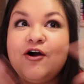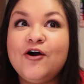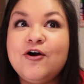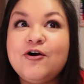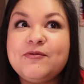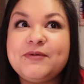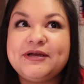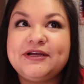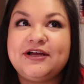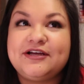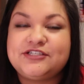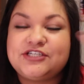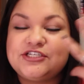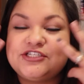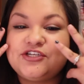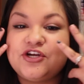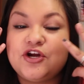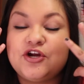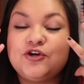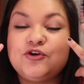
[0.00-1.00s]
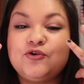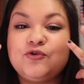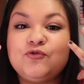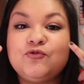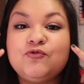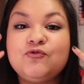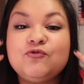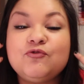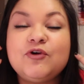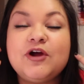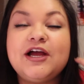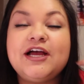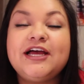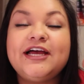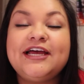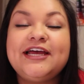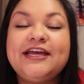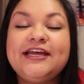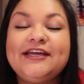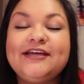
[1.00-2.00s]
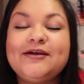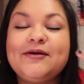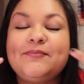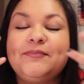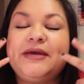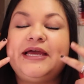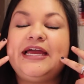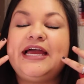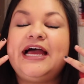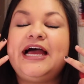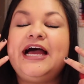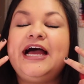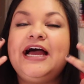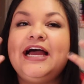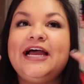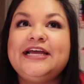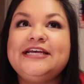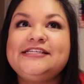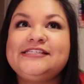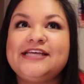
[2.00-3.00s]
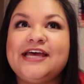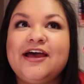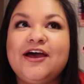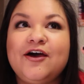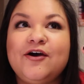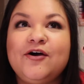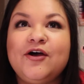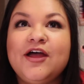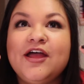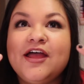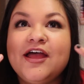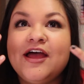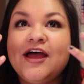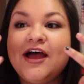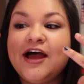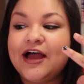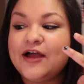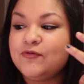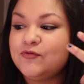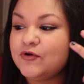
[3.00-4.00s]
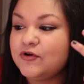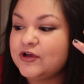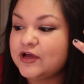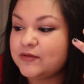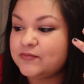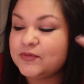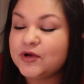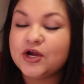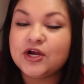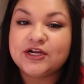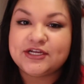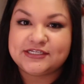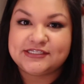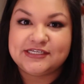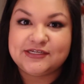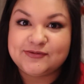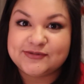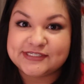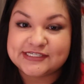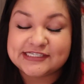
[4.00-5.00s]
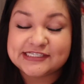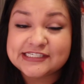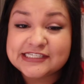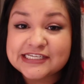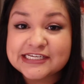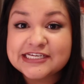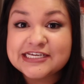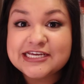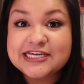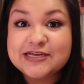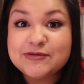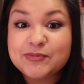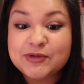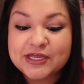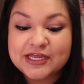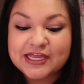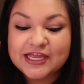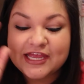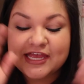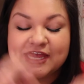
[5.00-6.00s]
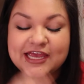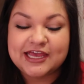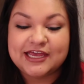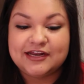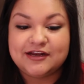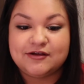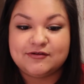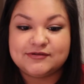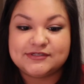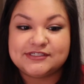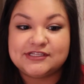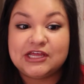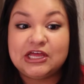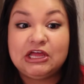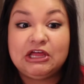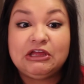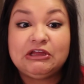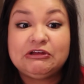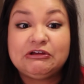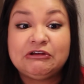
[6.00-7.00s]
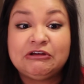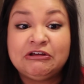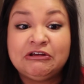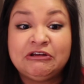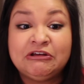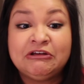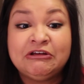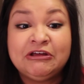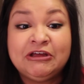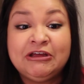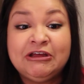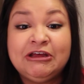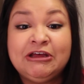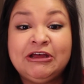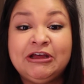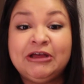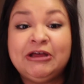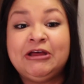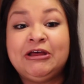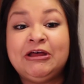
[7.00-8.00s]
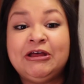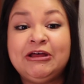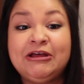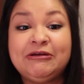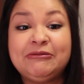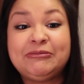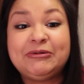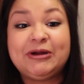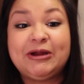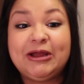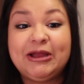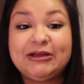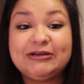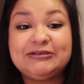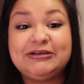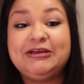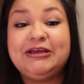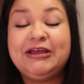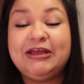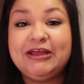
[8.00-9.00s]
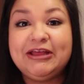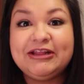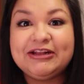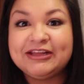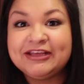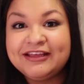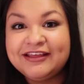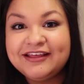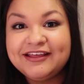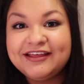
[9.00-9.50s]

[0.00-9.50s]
Oh my gosh, I started crying my eyes out. I woke up Mark because he was asleep, and I was like, I'm pregnant.